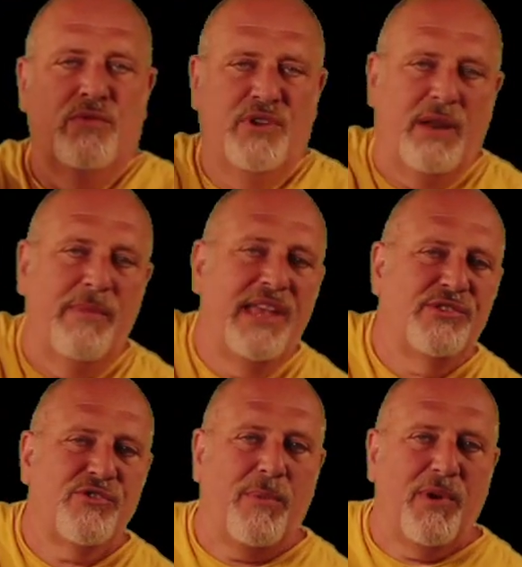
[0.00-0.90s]
you got a
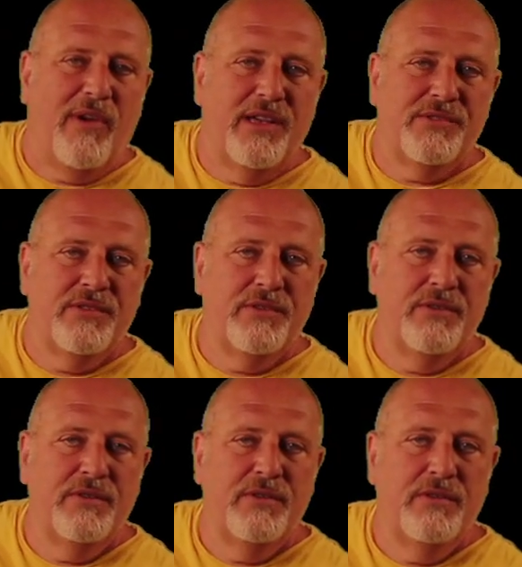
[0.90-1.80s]
mason jar up your ass.
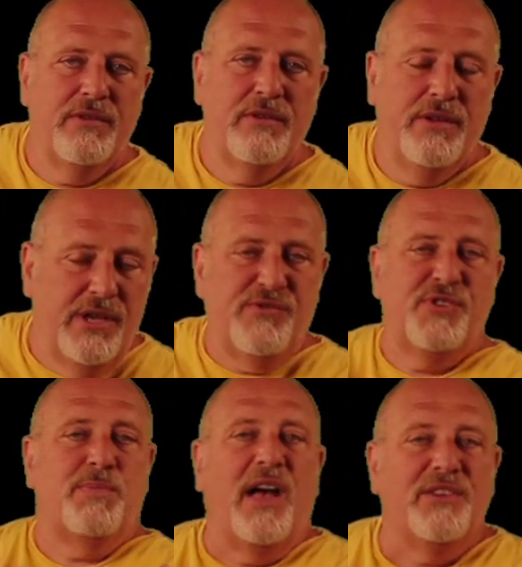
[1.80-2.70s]
His
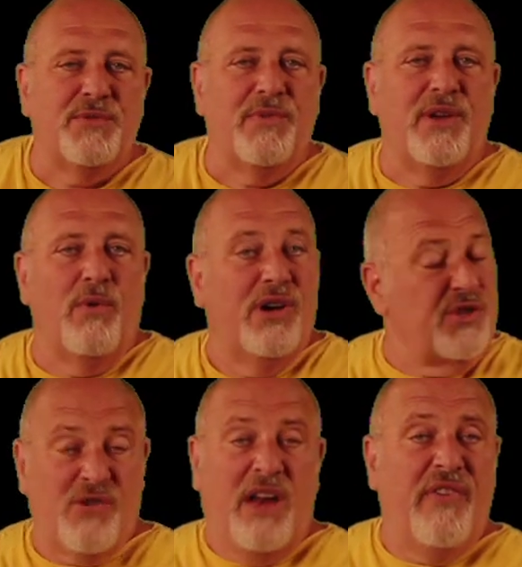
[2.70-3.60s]
response to me was,
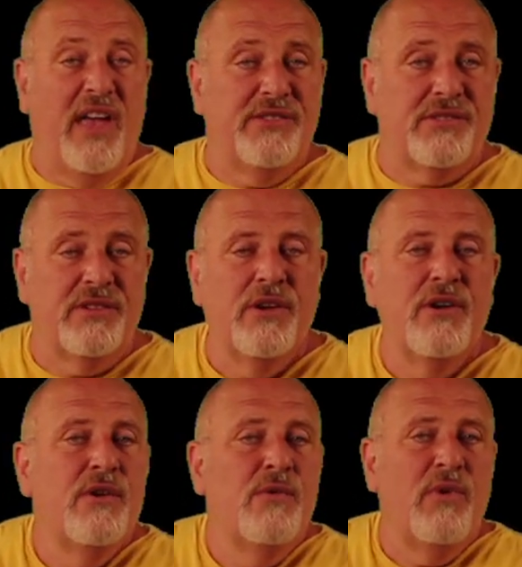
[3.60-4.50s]
straight face,
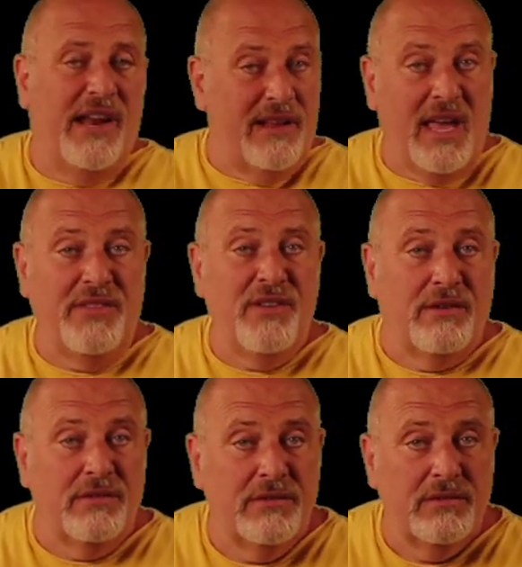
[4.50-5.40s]
well, how did it get there?